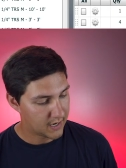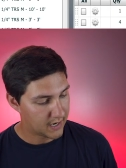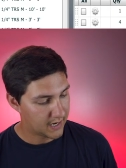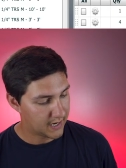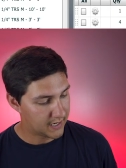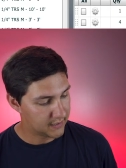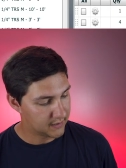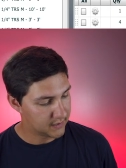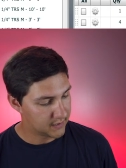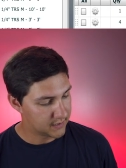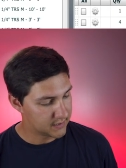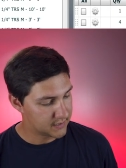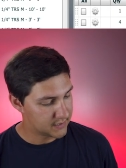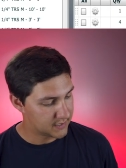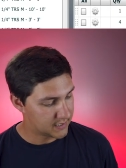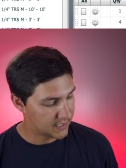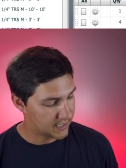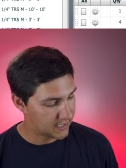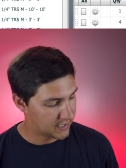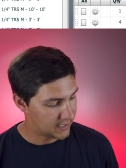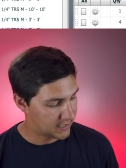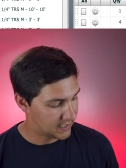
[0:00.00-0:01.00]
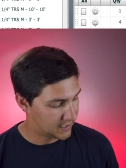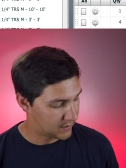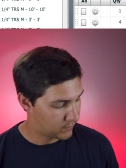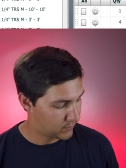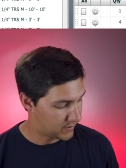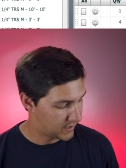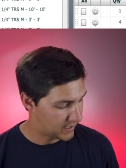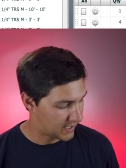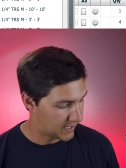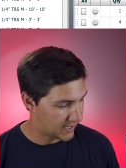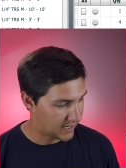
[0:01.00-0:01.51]
And let's say that
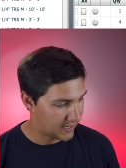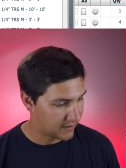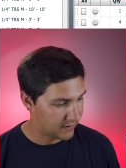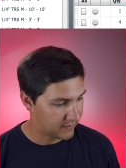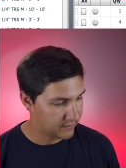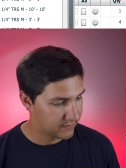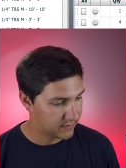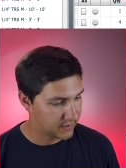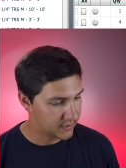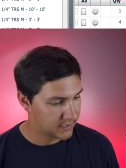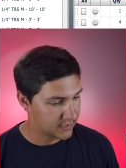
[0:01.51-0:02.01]
we have